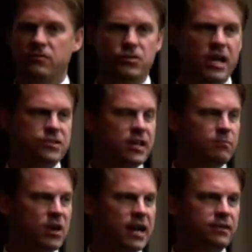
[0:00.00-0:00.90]
Change
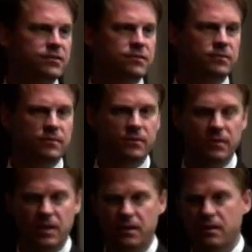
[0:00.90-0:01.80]
that practice.
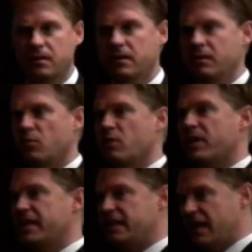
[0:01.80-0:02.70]
Get more
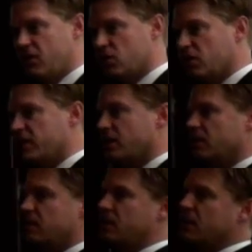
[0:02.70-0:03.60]
money down earlier,
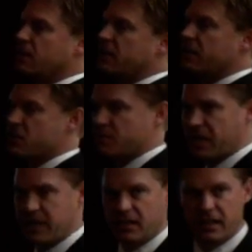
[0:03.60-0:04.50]
get your
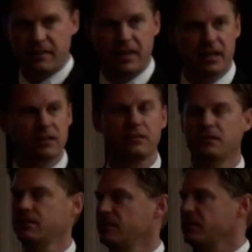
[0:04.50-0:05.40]
money at the end,
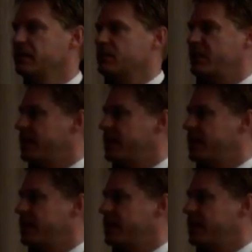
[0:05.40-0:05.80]
get